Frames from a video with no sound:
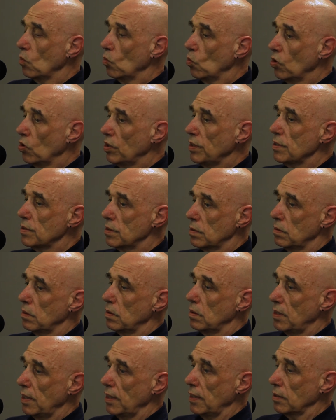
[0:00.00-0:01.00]
One is
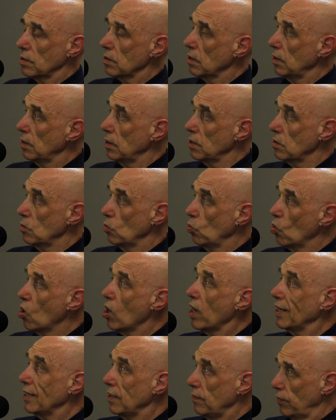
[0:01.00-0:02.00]
DISC, and it's the
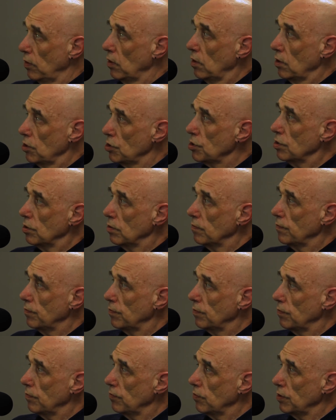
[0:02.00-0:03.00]
Wiley version of
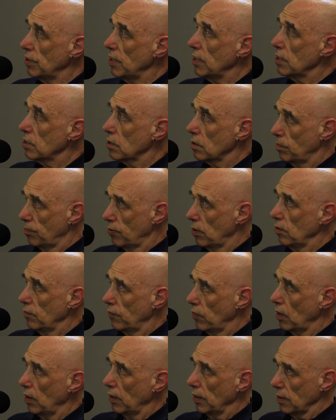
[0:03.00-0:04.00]
the DISC
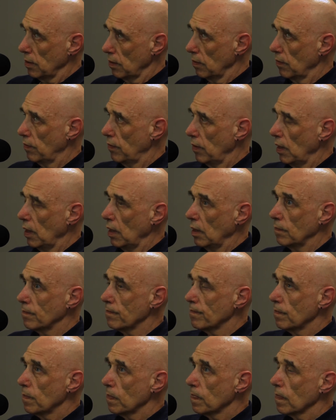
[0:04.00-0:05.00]
profiling
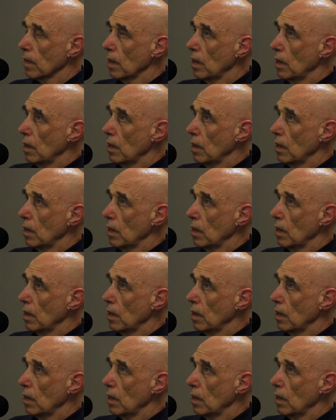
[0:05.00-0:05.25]
thing.